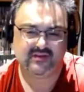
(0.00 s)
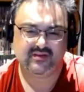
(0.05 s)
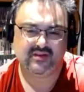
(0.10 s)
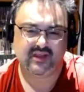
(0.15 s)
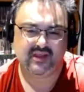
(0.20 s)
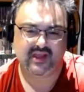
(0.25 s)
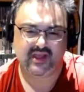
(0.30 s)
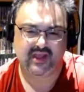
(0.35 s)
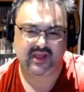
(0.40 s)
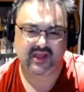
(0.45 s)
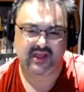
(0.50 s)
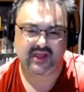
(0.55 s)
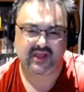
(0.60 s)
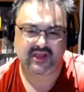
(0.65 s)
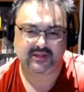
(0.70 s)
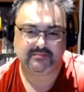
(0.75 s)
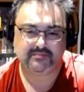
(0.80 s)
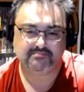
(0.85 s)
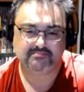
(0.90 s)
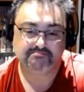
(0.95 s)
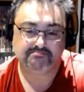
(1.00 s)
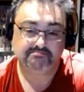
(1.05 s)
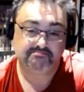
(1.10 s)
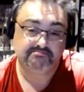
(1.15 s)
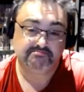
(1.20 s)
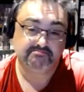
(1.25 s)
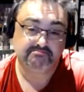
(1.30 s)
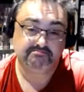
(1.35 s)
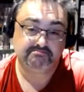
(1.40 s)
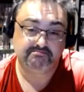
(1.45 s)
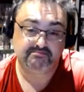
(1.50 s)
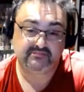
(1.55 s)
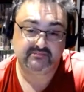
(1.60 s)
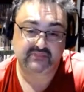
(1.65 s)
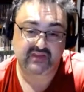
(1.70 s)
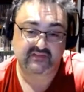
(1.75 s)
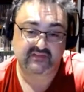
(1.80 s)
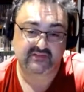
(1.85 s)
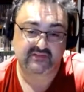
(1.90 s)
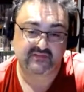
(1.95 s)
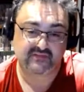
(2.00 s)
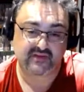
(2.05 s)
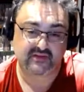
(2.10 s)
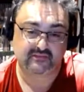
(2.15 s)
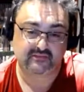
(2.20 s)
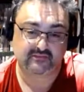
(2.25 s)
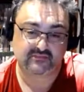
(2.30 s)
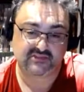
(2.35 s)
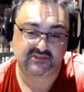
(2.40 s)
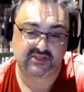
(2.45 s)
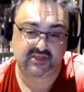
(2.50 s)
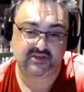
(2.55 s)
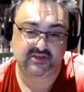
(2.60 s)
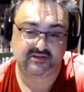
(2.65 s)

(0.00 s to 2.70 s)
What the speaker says: have some fun. So